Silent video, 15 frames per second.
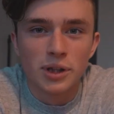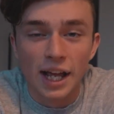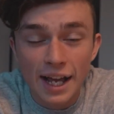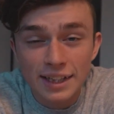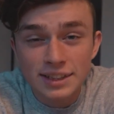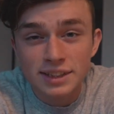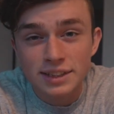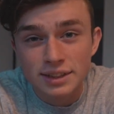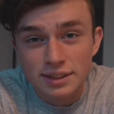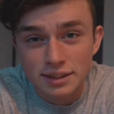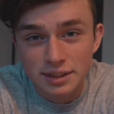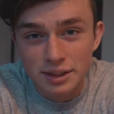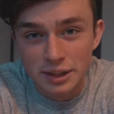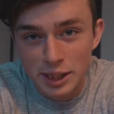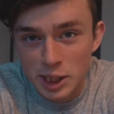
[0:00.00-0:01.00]
Plants
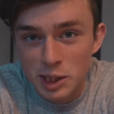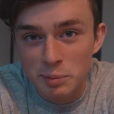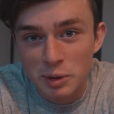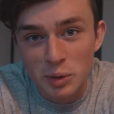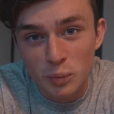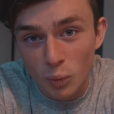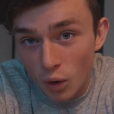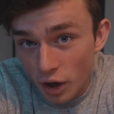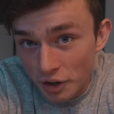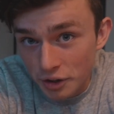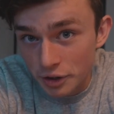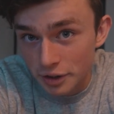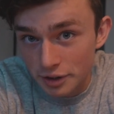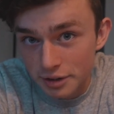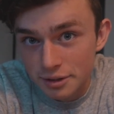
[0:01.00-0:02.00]
need to be
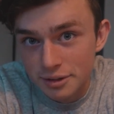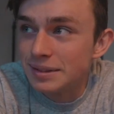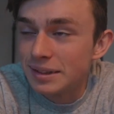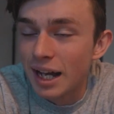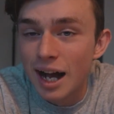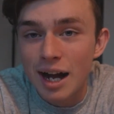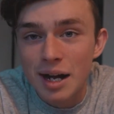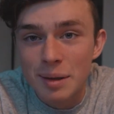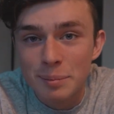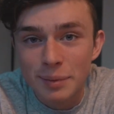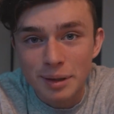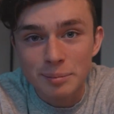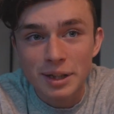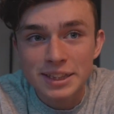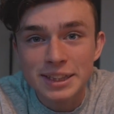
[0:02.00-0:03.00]
watered.
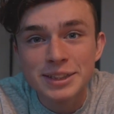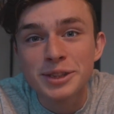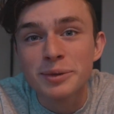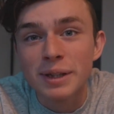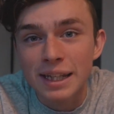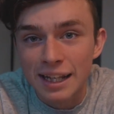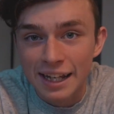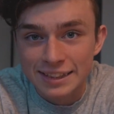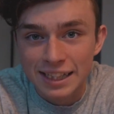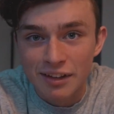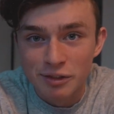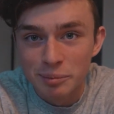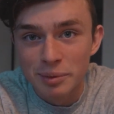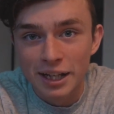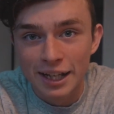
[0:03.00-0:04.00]
My sister really likes
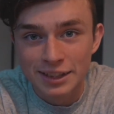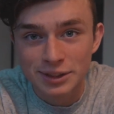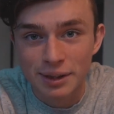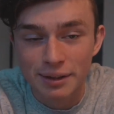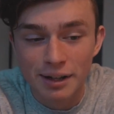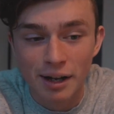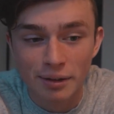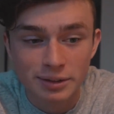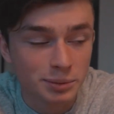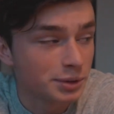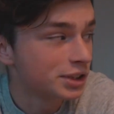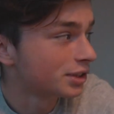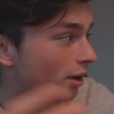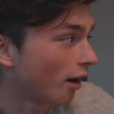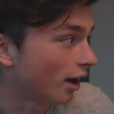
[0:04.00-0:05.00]
having plants around the house, which
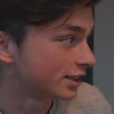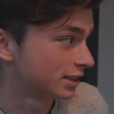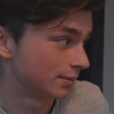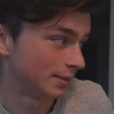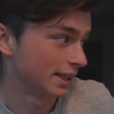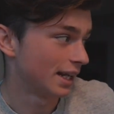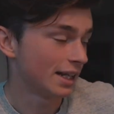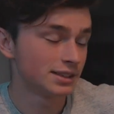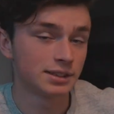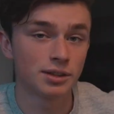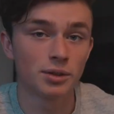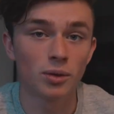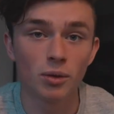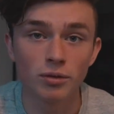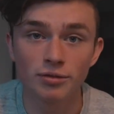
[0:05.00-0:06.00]
is awesome. It adds the
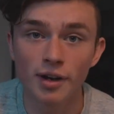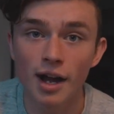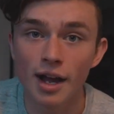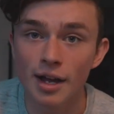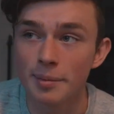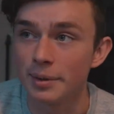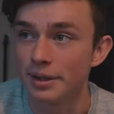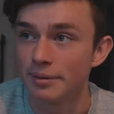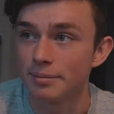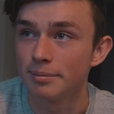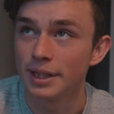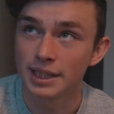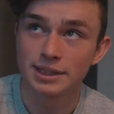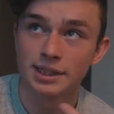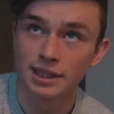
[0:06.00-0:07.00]
whole vibe,
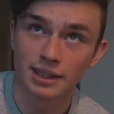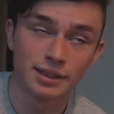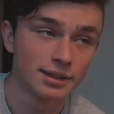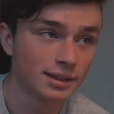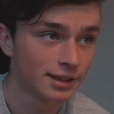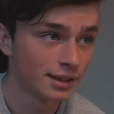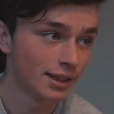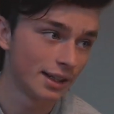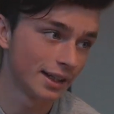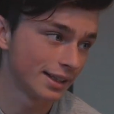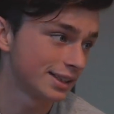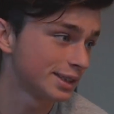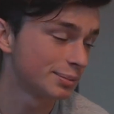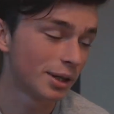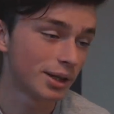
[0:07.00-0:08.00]

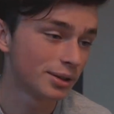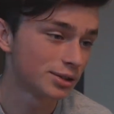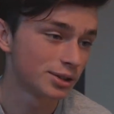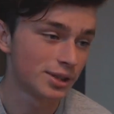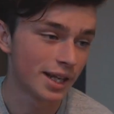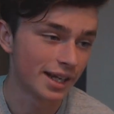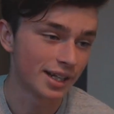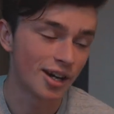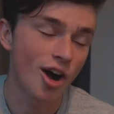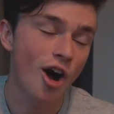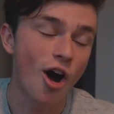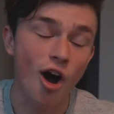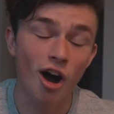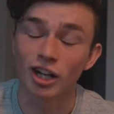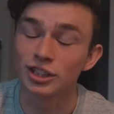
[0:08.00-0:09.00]
it smells like
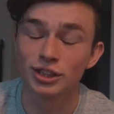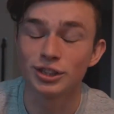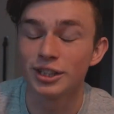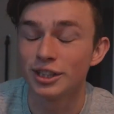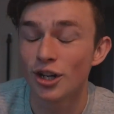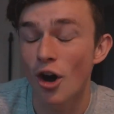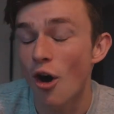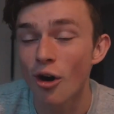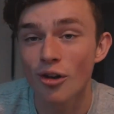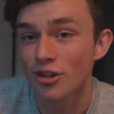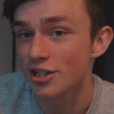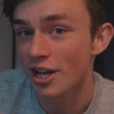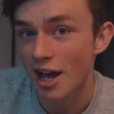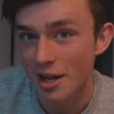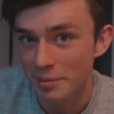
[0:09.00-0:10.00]
oxygen all the
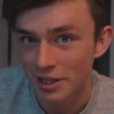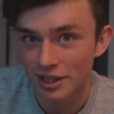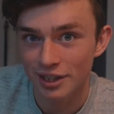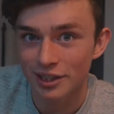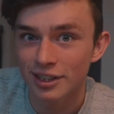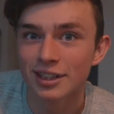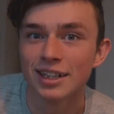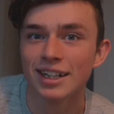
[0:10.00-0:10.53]
time here.